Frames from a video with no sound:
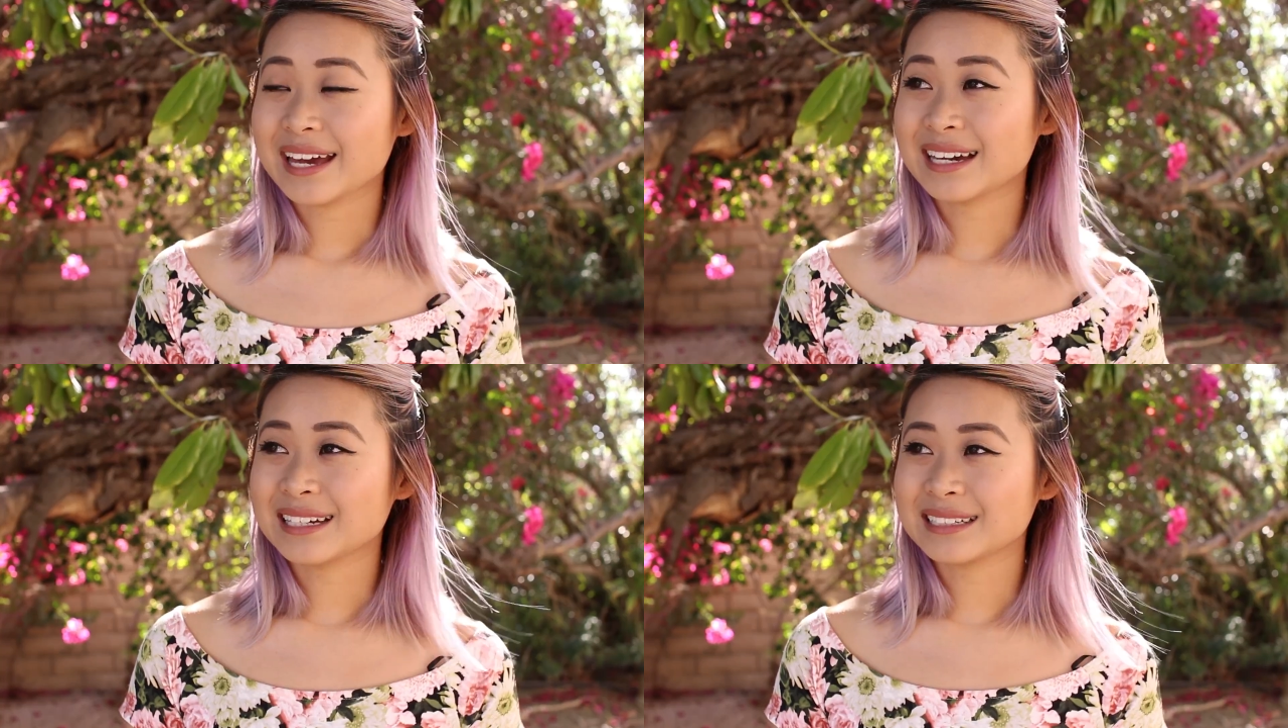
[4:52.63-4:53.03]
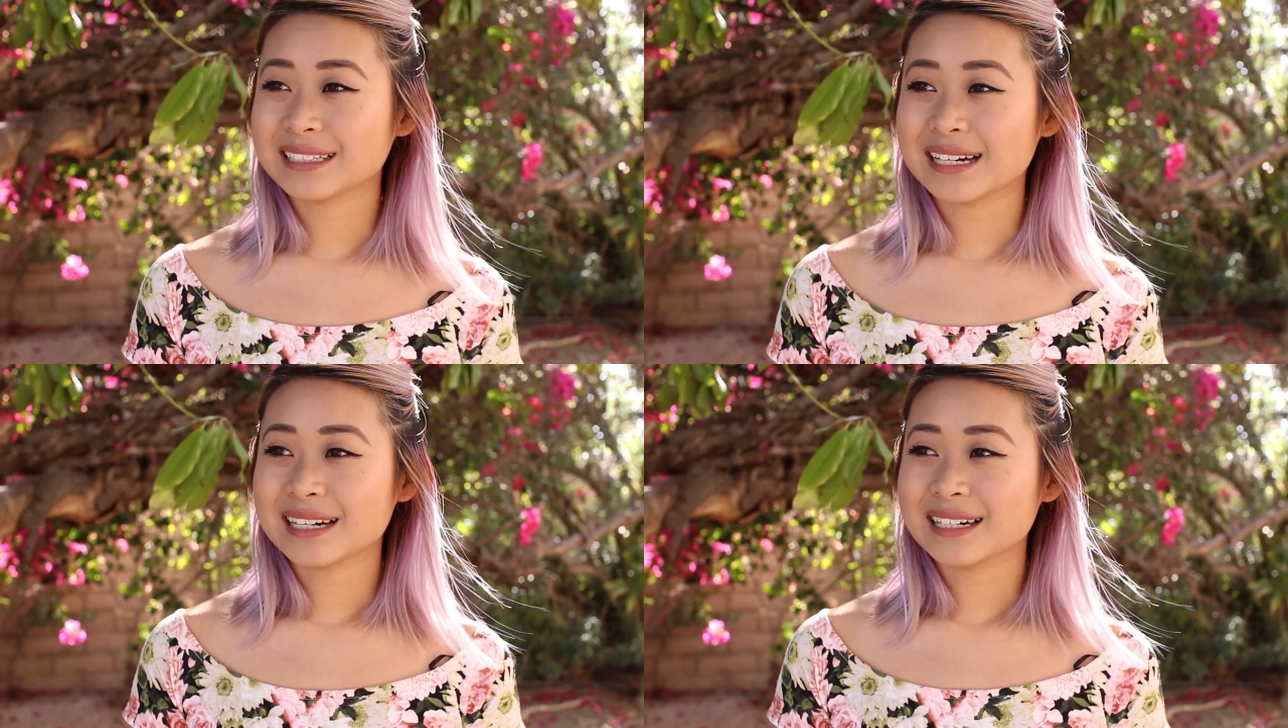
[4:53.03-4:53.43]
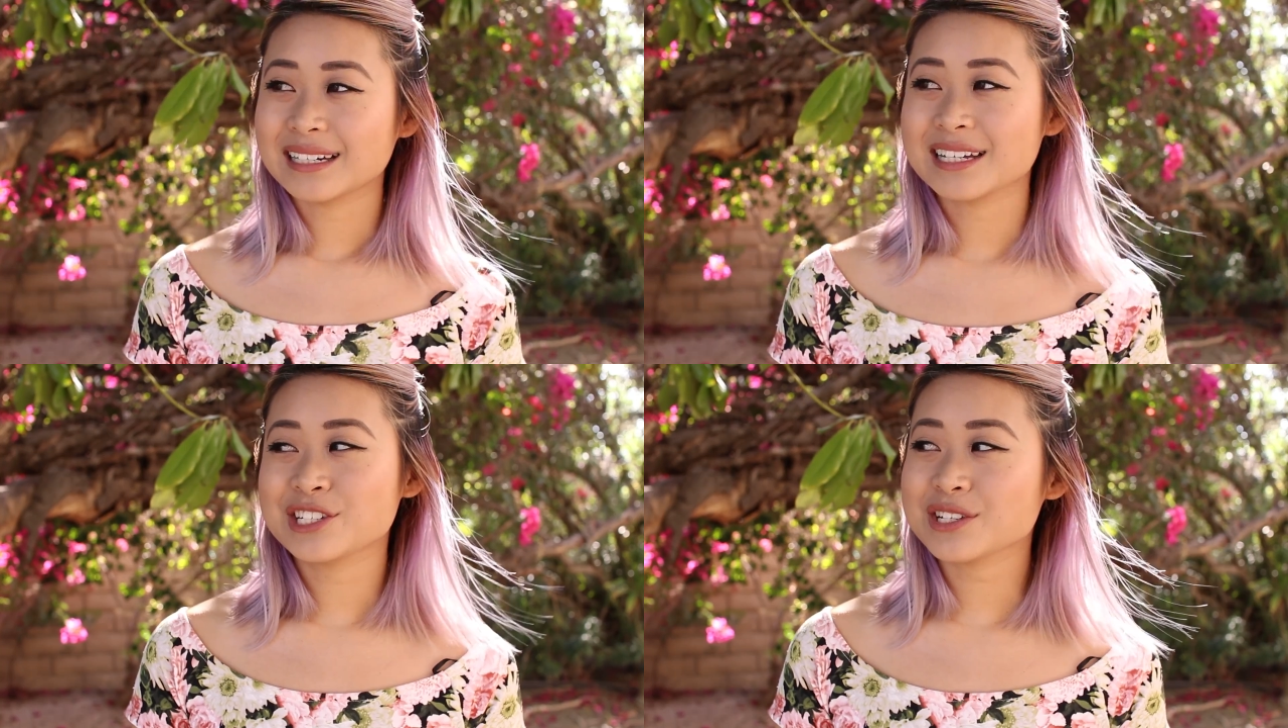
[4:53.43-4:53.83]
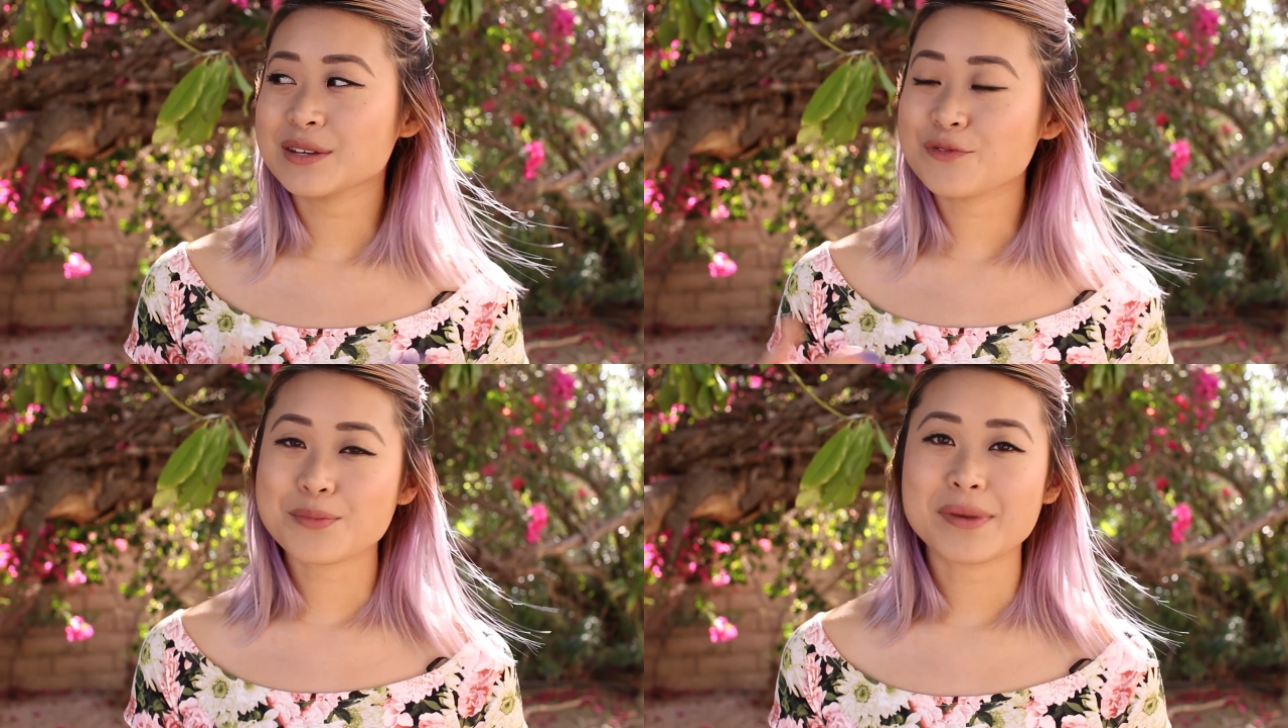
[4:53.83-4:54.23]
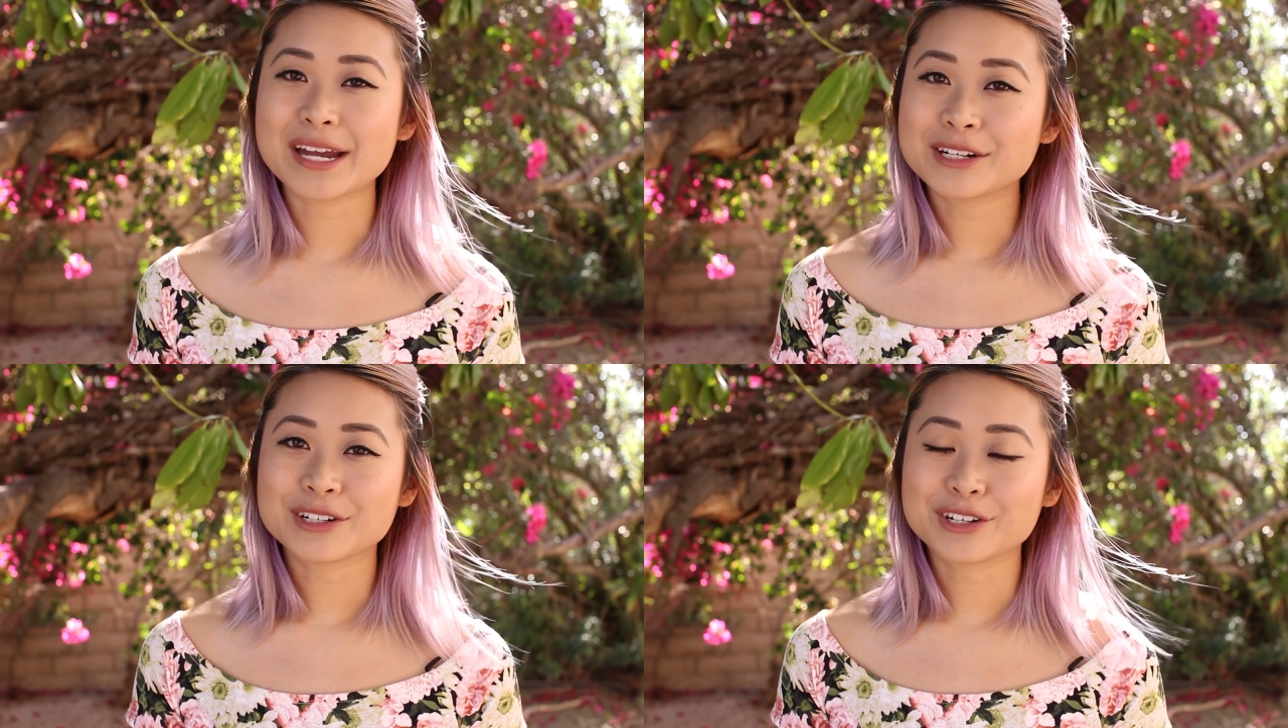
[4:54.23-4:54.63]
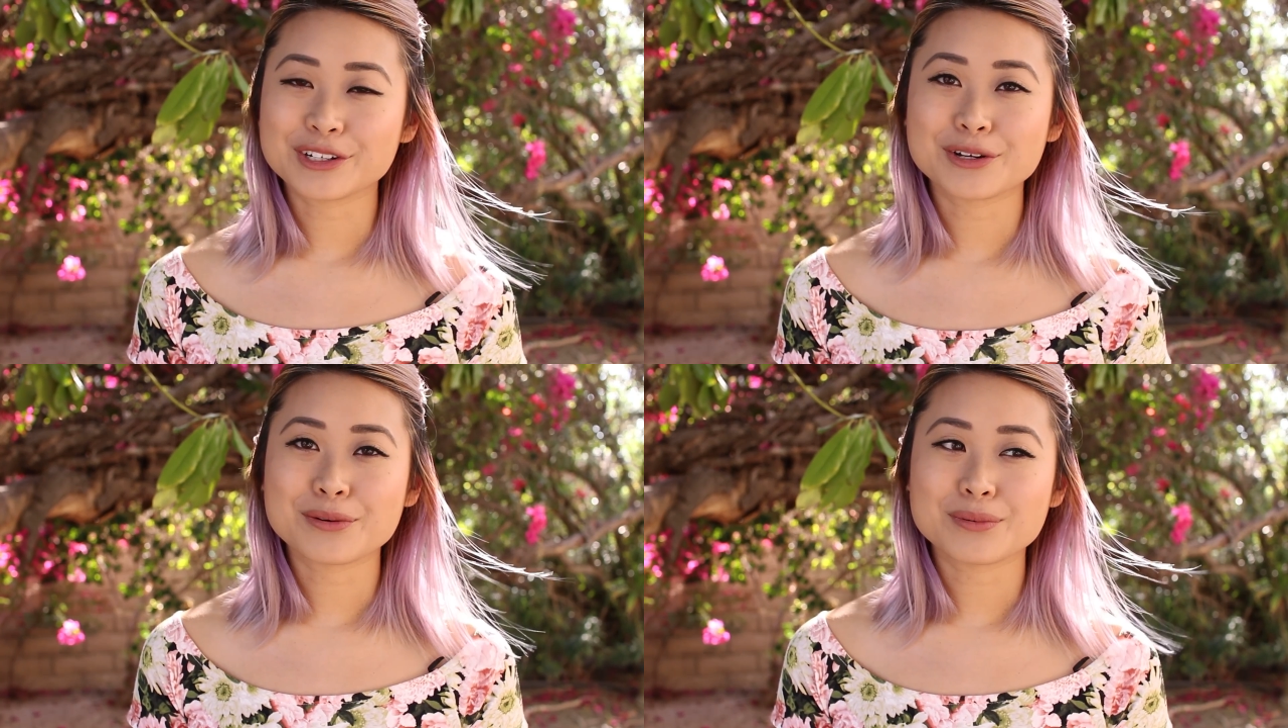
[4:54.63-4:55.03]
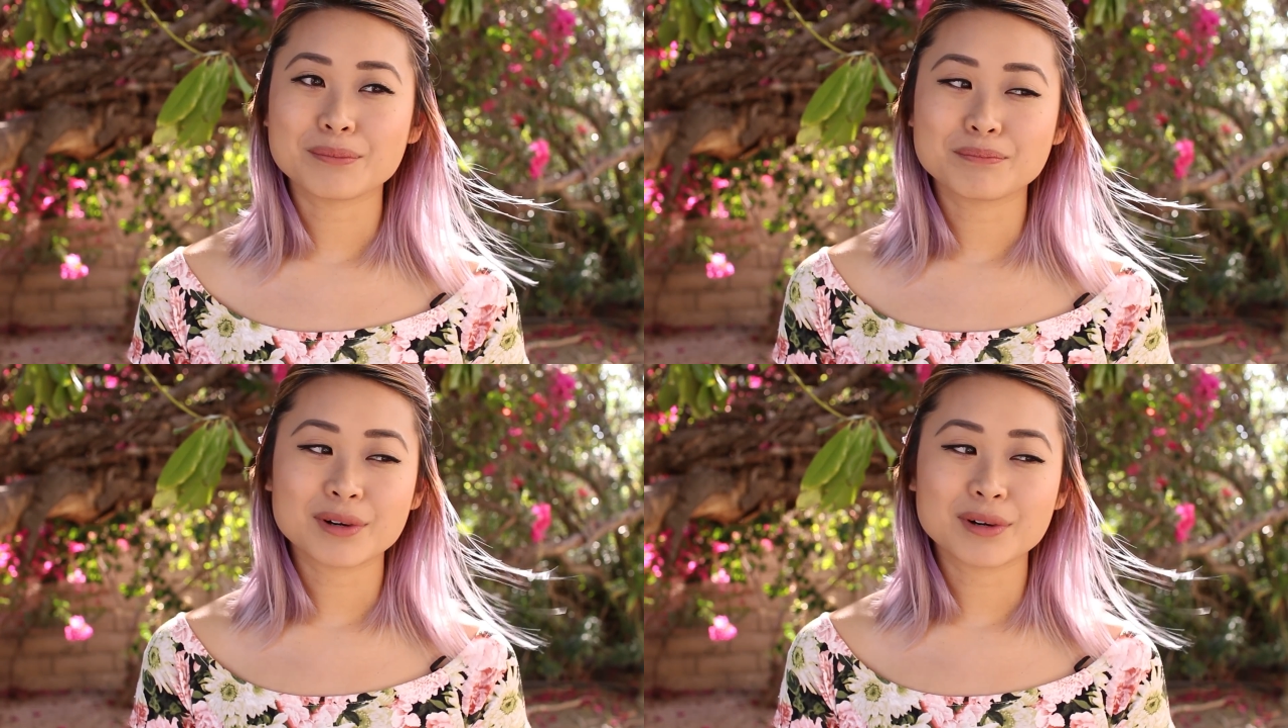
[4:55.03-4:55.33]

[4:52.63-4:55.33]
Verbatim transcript: And it's just a reminder, you know,